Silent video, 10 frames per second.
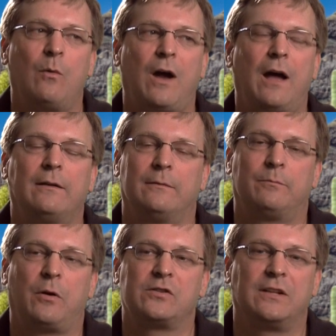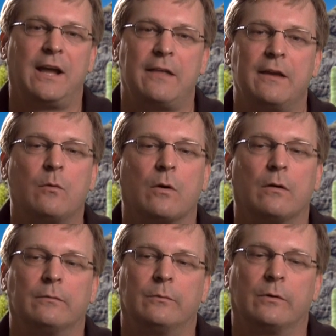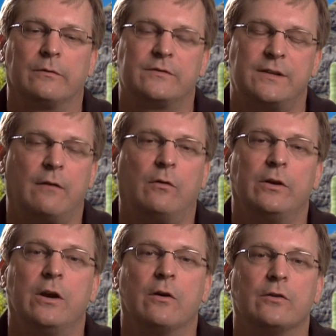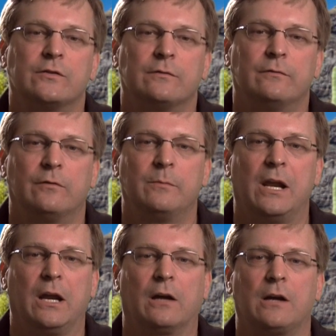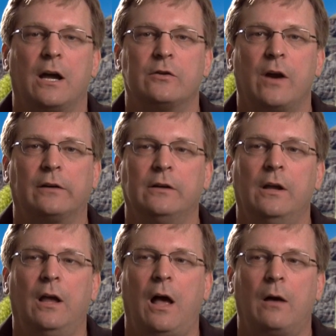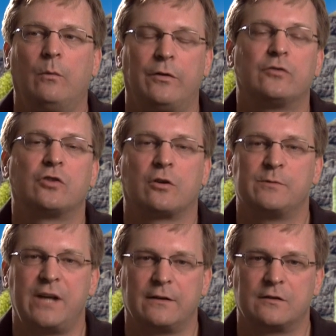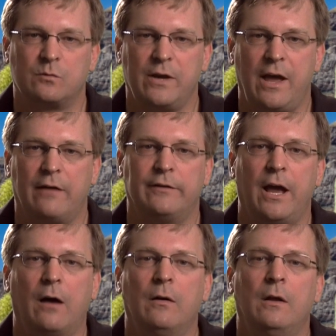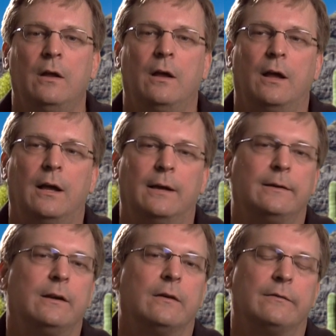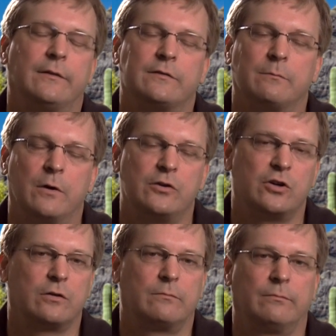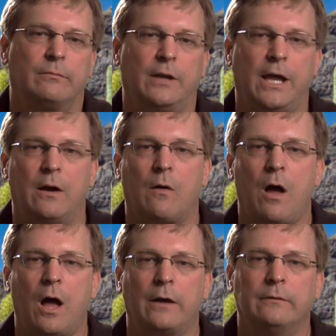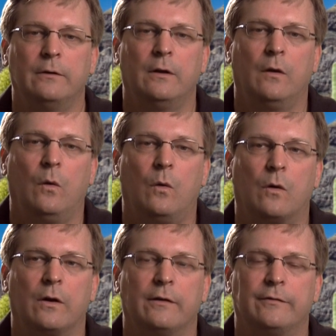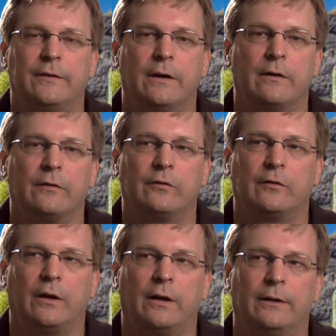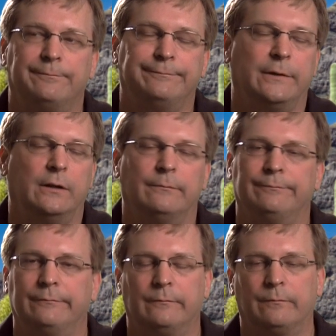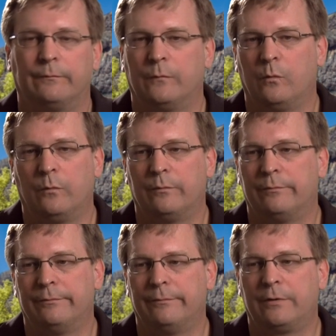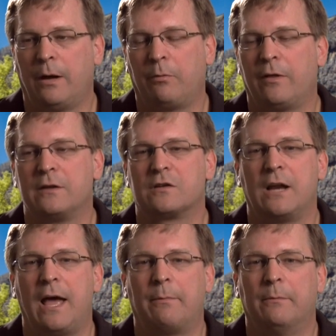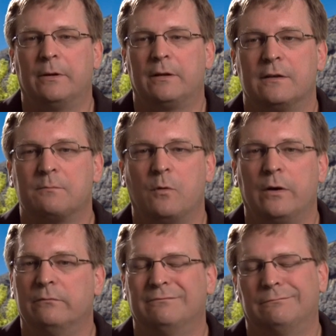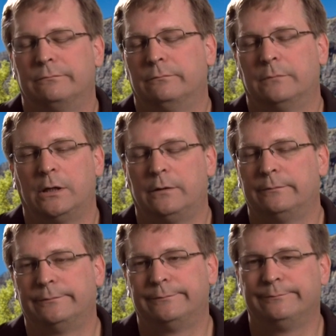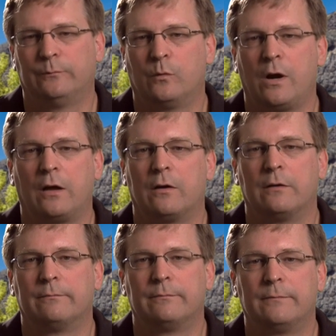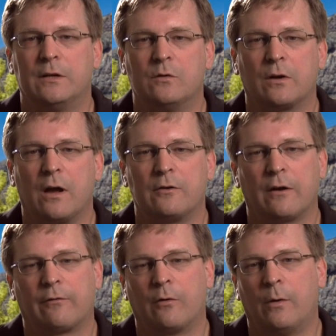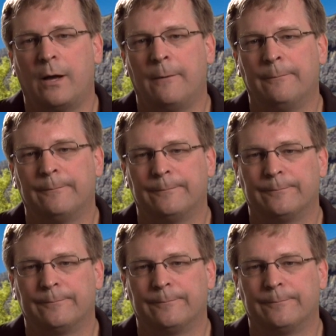Yeah, well, I, personally, I think we're, we're several years from getting a contract uh, with the circumstances we have now. Uh, you know, if there's a merger later on, or if there's, uh, you know, a couple things could happen, this point, uh, we're not going to get to a contract for a while.